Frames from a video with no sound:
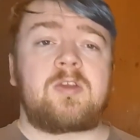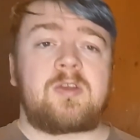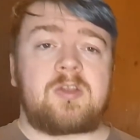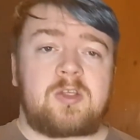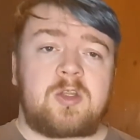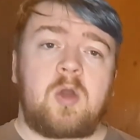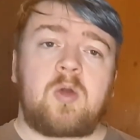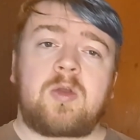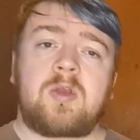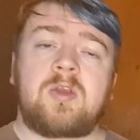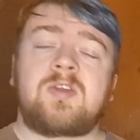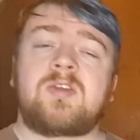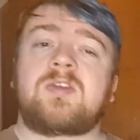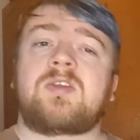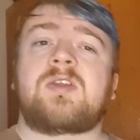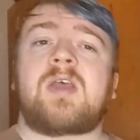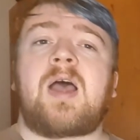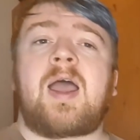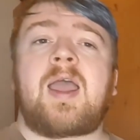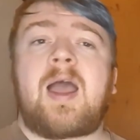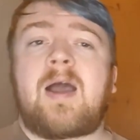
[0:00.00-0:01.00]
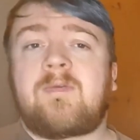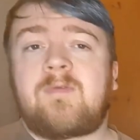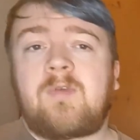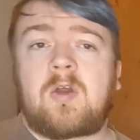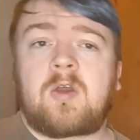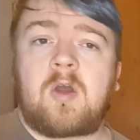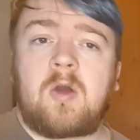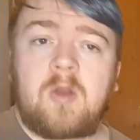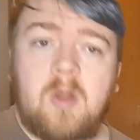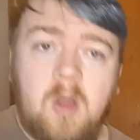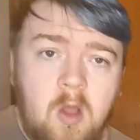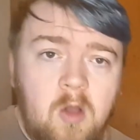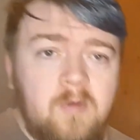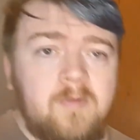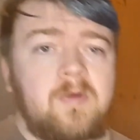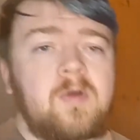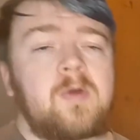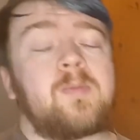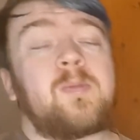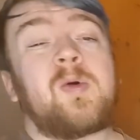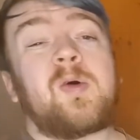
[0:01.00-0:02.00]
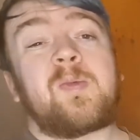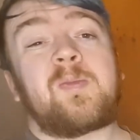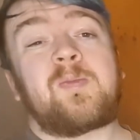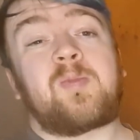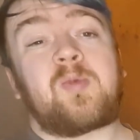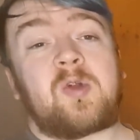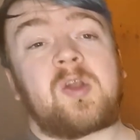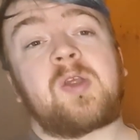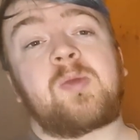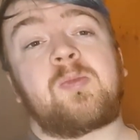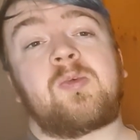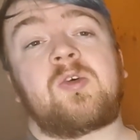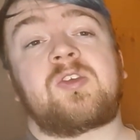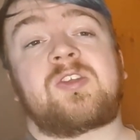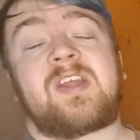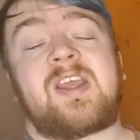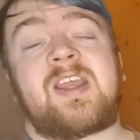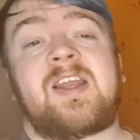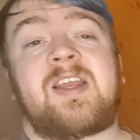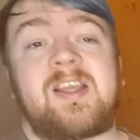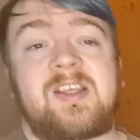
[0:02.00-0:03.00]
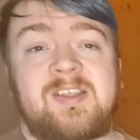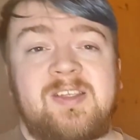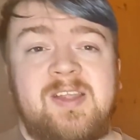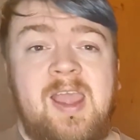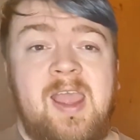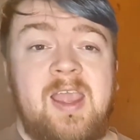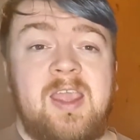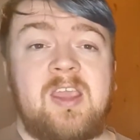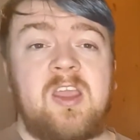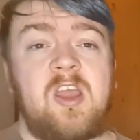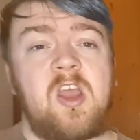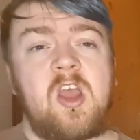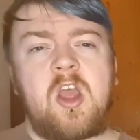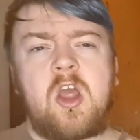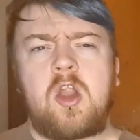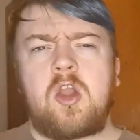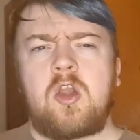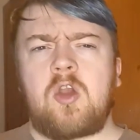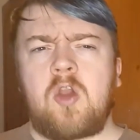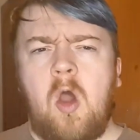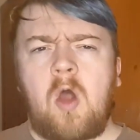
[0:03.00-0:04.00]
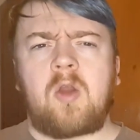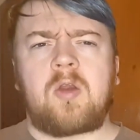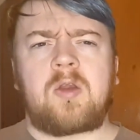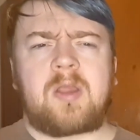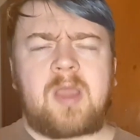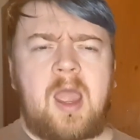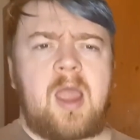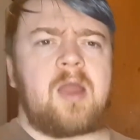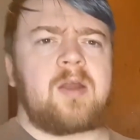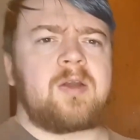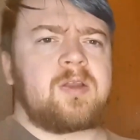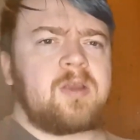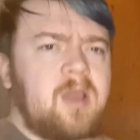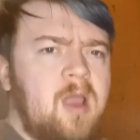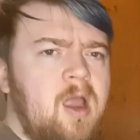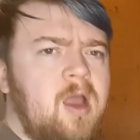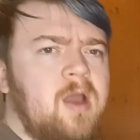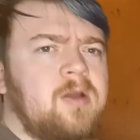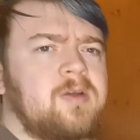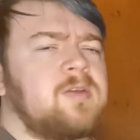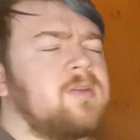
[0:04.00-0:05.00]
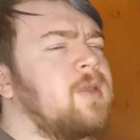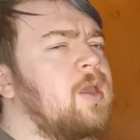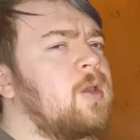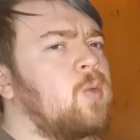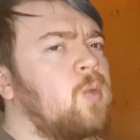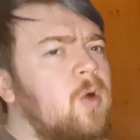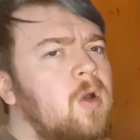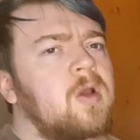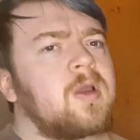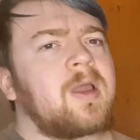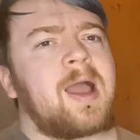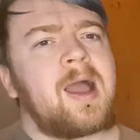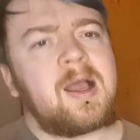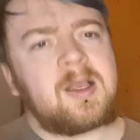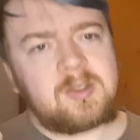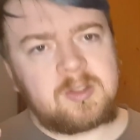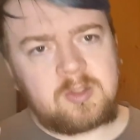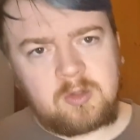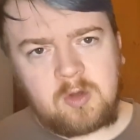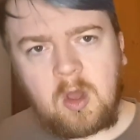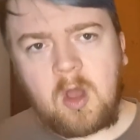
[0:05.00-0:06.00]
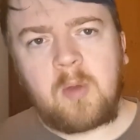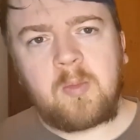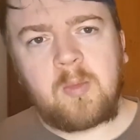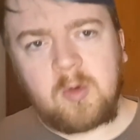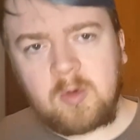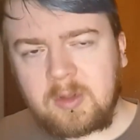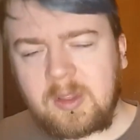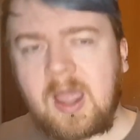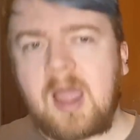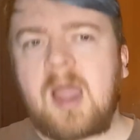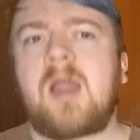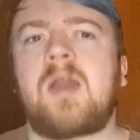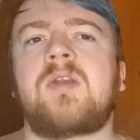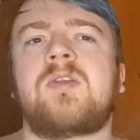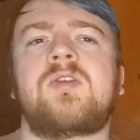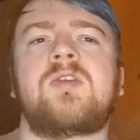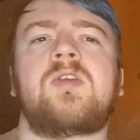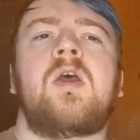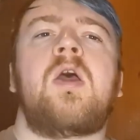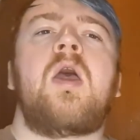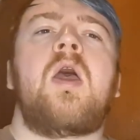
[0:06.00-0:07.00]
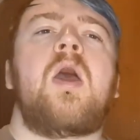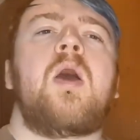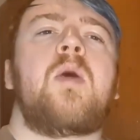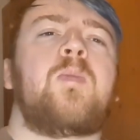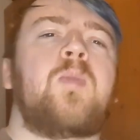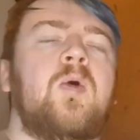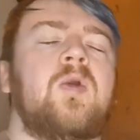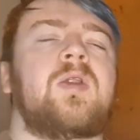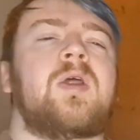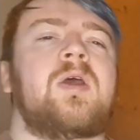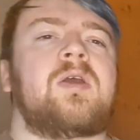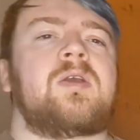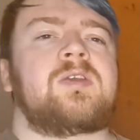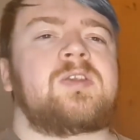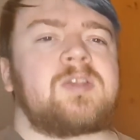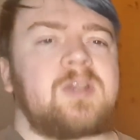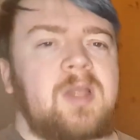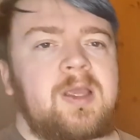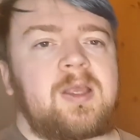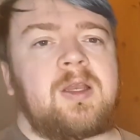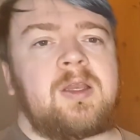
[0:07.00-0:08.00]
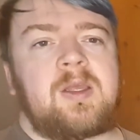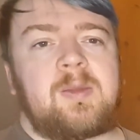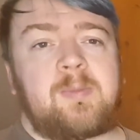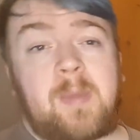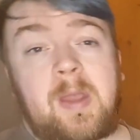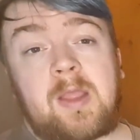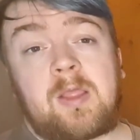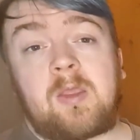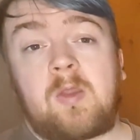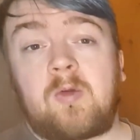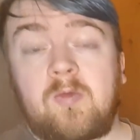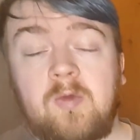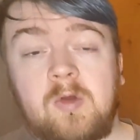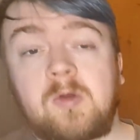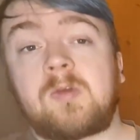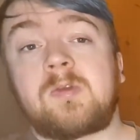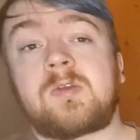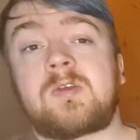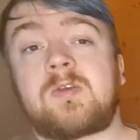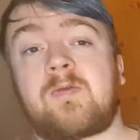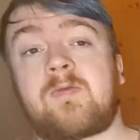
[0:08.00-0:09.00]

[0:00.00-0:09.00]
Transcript: Tokens I have not gone over, but pretty much it is a non-card card. They work as normal cards, but slightly bend the rules.